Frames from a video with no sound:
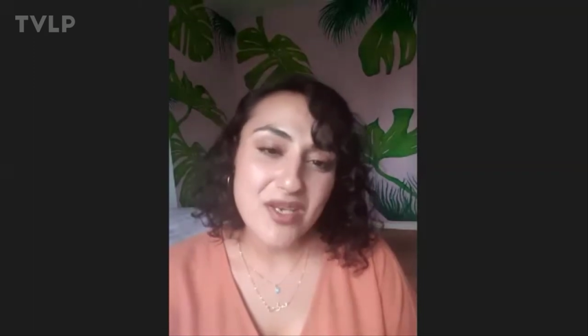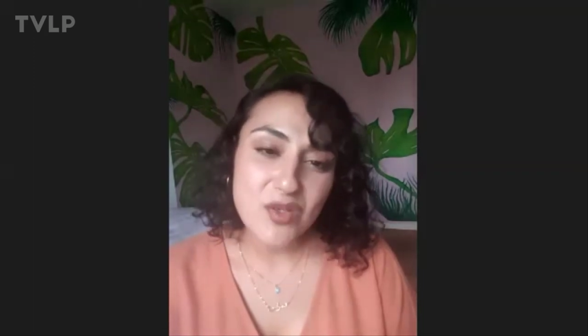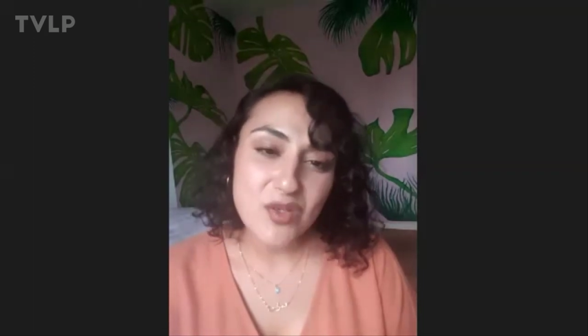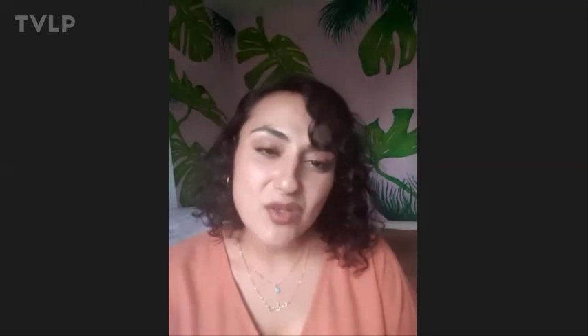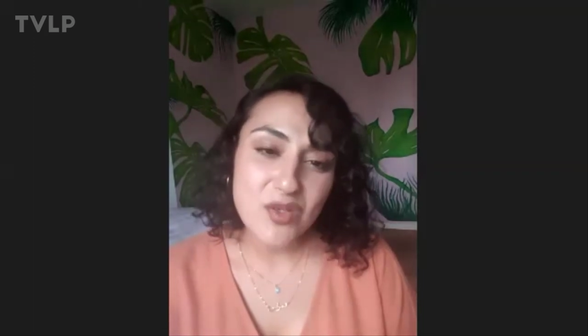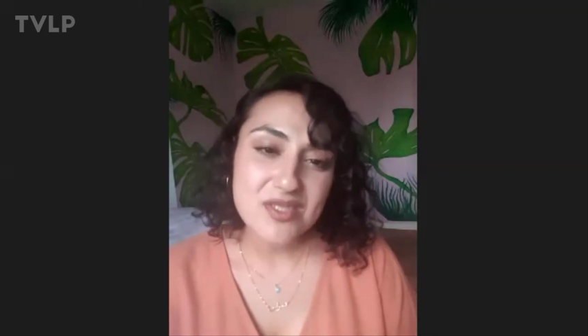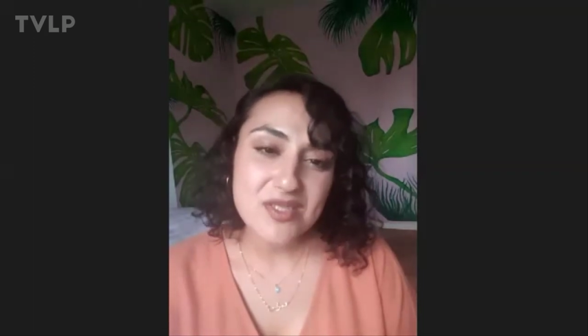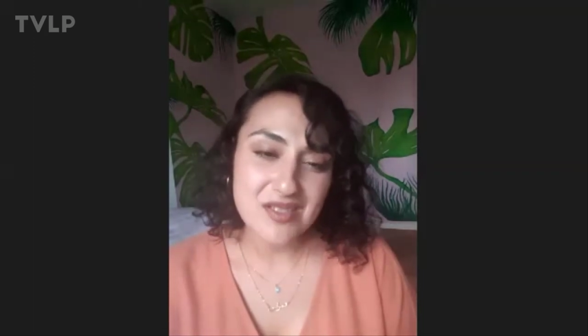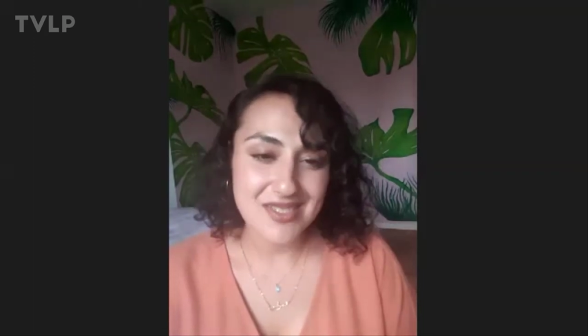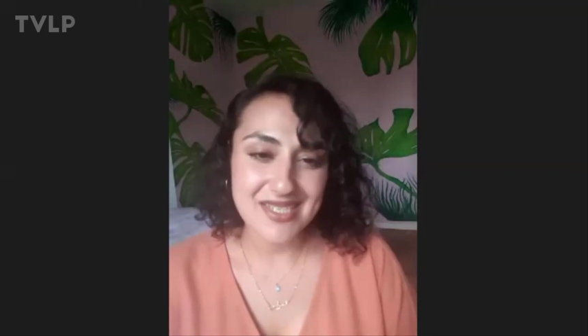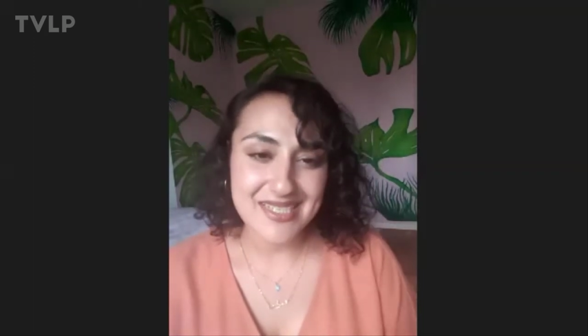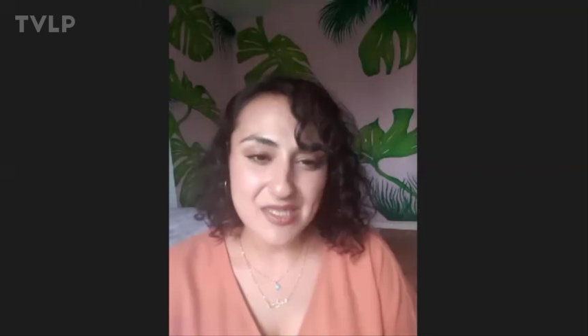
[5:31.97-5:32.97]
you're
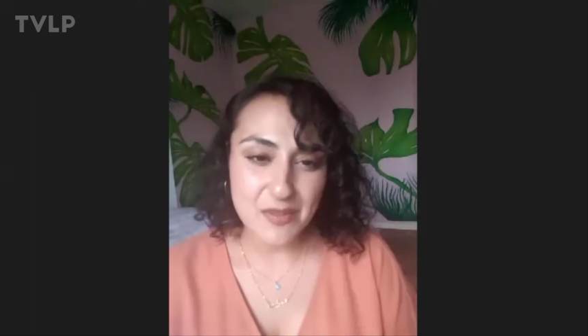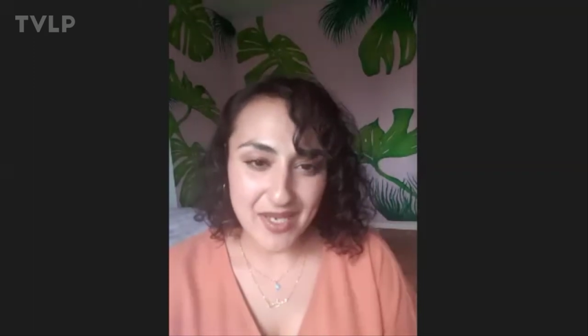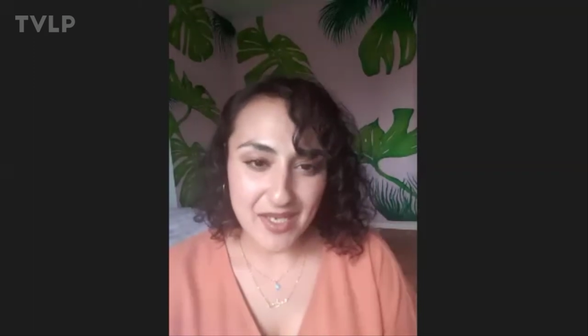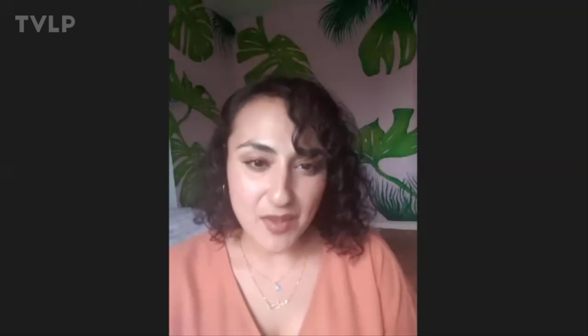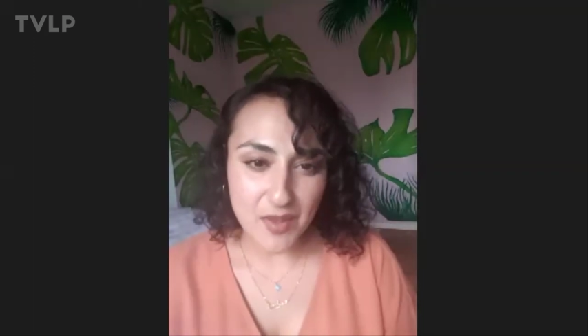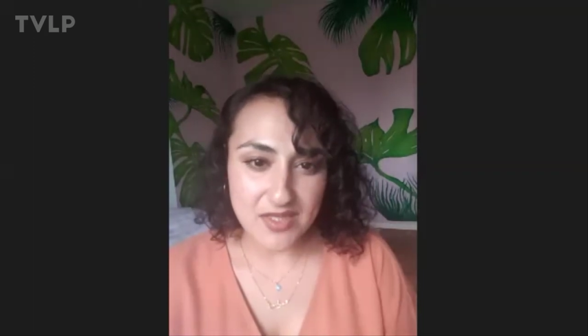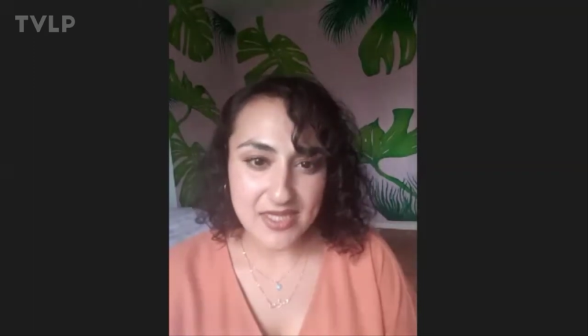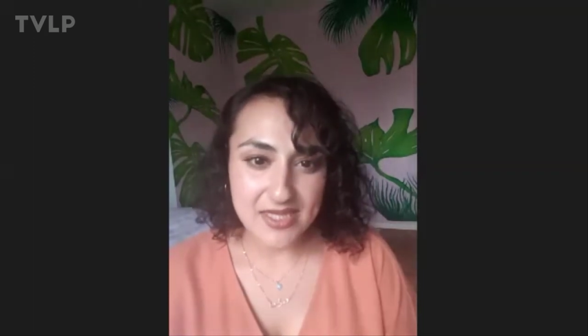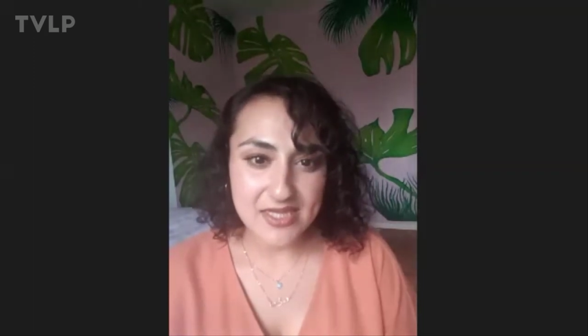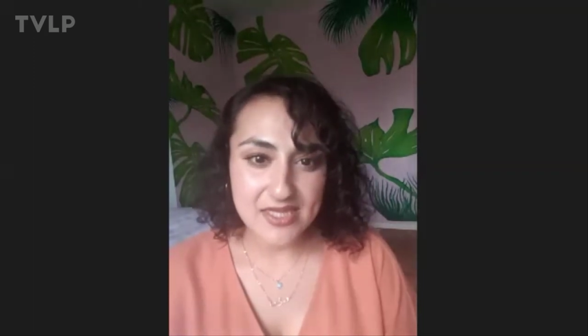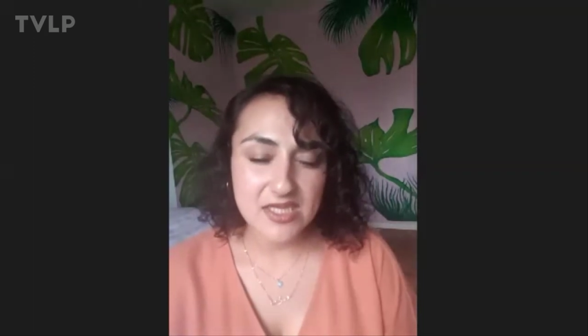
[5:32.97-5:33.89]
starting as a makeup artist,